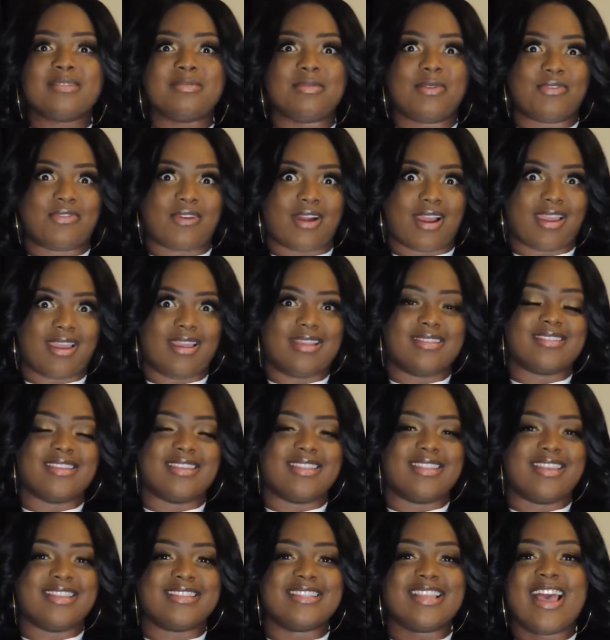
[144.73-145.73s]
before I get
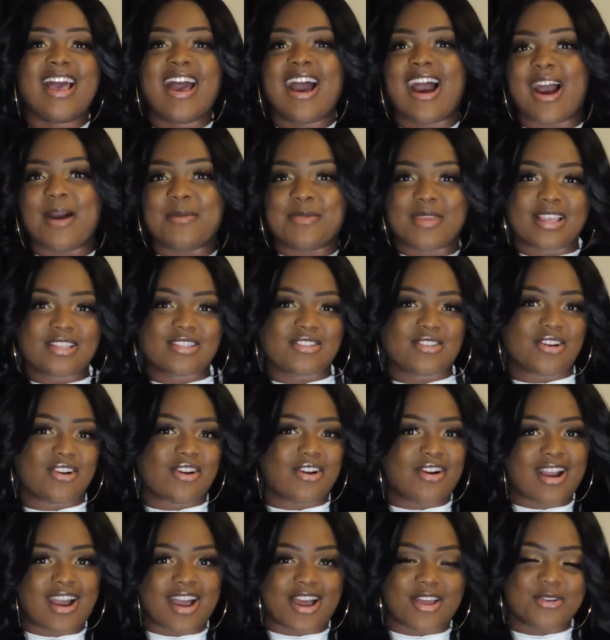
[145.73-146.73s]
into this, yes, your
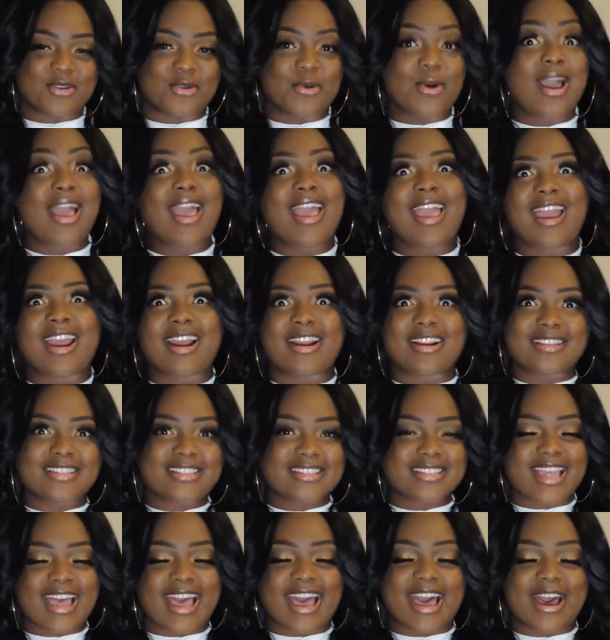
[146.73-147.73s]
girl got a new
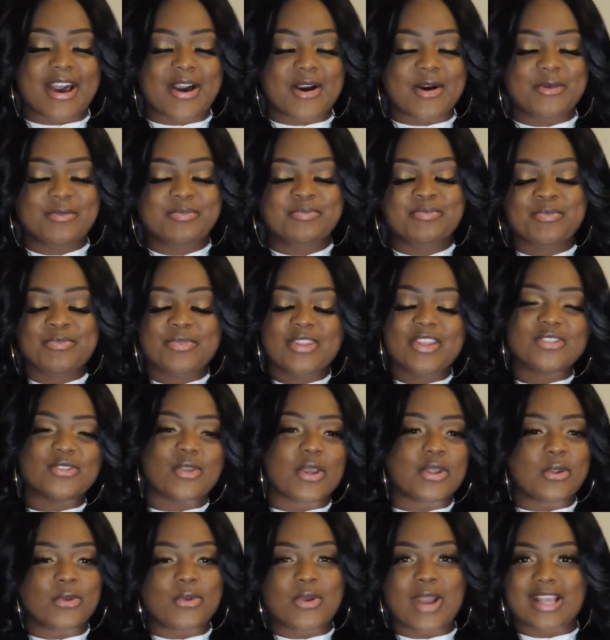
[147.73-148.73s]
hairstyle.
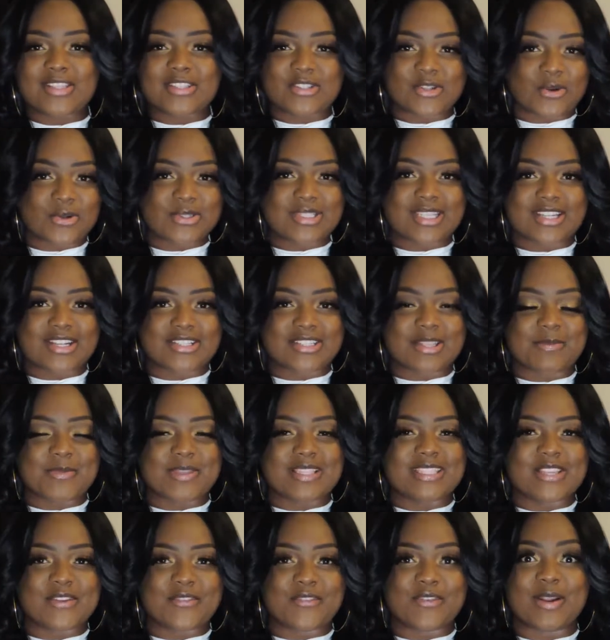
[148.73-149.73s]
So I know you guys are noticing there's
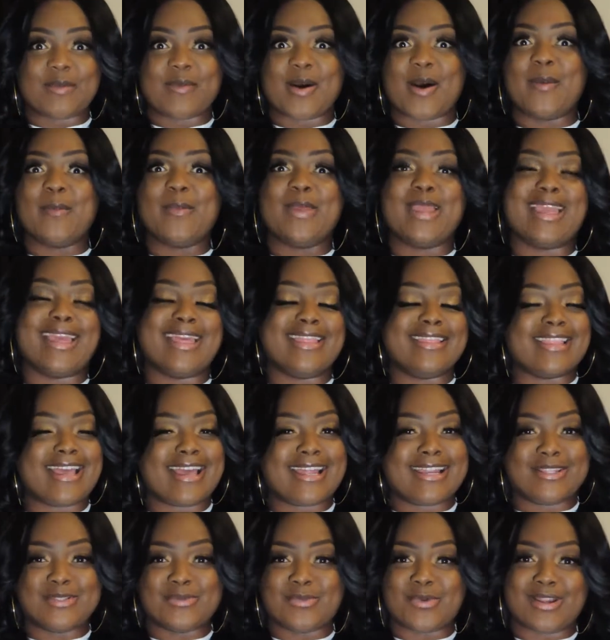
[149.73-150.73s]
something different about me, and
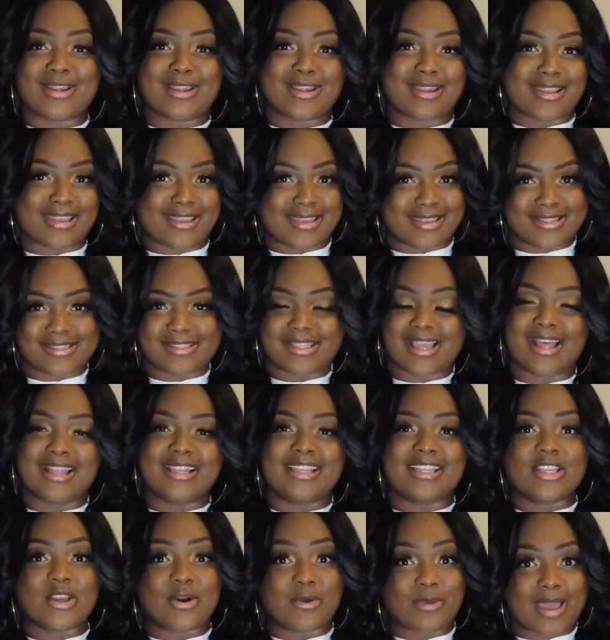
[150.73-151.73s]
that is what it is,
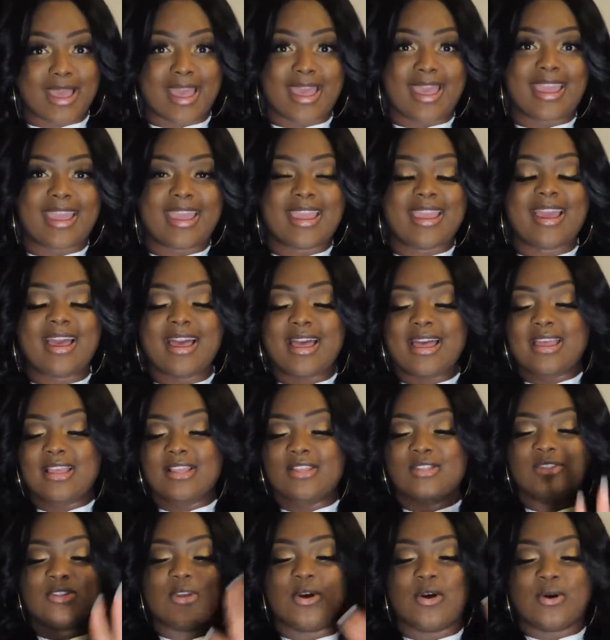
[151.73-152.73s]
honey, okay?
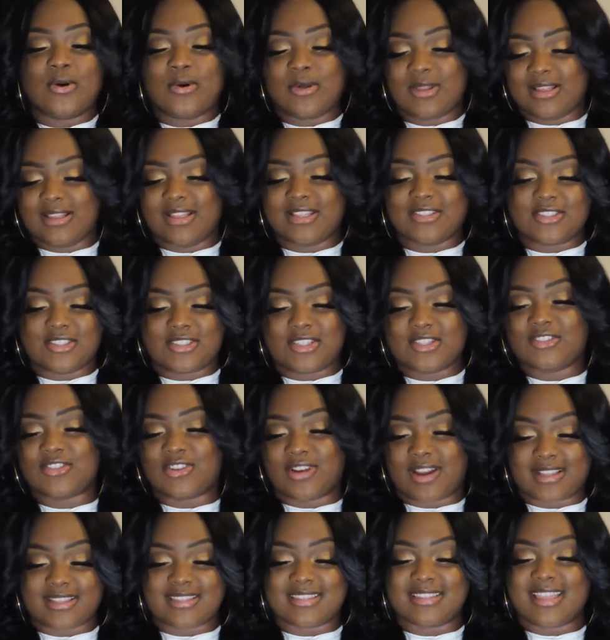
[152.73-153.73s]
So let's just
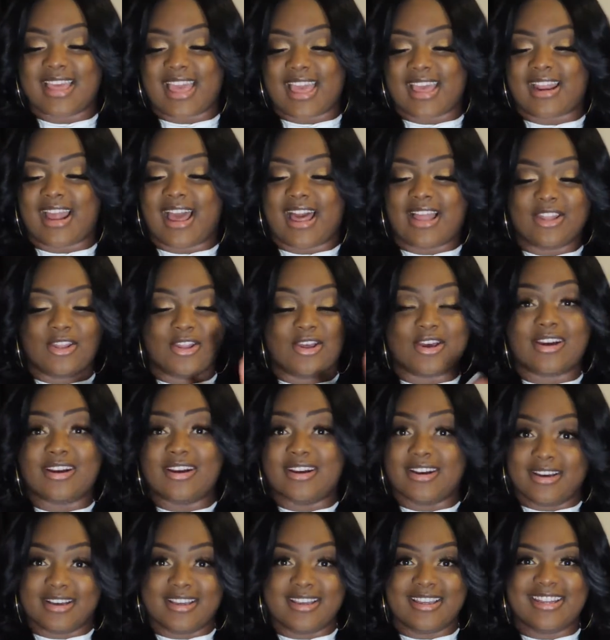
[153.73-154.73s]
address that. I look
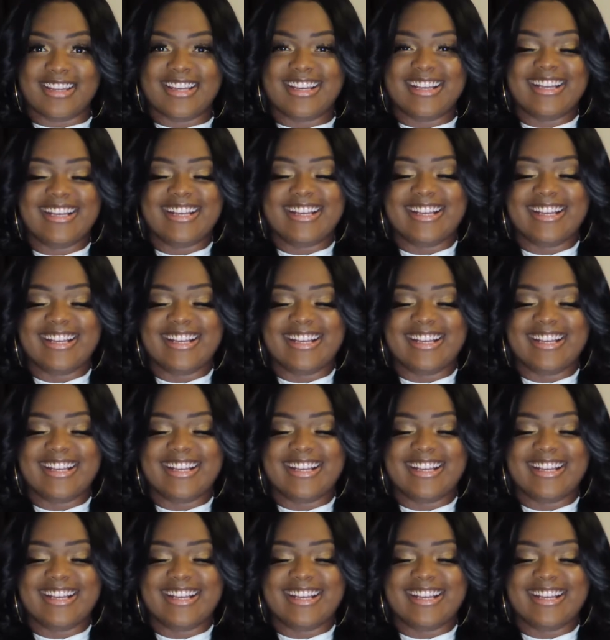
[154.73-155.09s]
good.